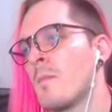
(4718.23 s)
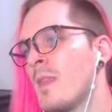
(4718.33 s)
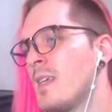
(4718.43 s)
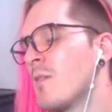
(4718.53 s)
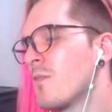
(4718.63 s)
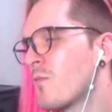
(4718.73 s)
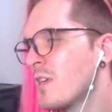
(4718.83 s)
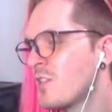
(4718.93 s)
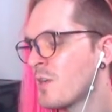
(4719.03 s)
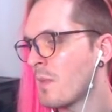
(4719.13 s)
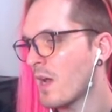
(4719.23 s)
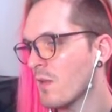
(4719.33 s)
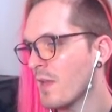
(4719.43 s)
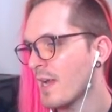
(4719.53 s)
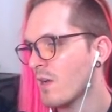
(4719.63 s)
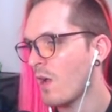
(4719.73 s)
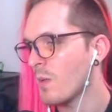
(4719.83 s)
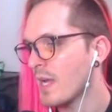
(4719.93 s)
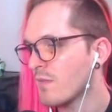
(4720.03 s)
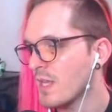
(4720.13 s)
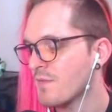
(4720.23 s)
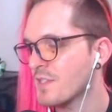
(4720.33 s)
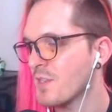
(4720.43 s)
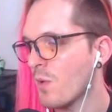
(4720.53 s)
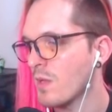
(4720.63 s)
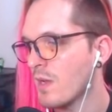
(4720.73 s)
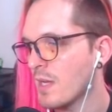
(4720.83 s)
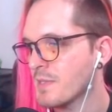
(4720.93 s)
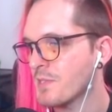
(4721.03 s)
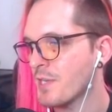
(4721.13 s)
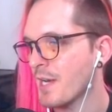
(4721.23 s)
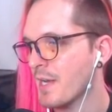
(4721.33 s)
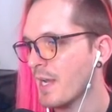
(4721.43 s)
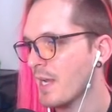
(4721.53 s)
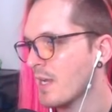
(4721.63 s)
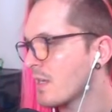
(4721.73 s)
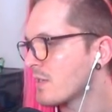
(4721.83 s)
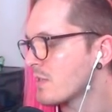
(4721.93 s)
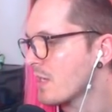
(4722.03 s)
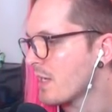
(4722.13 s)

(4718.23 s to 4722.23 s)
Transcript: Yeah, we've reached a bottleneck. All we have left is the Holy Glasses check and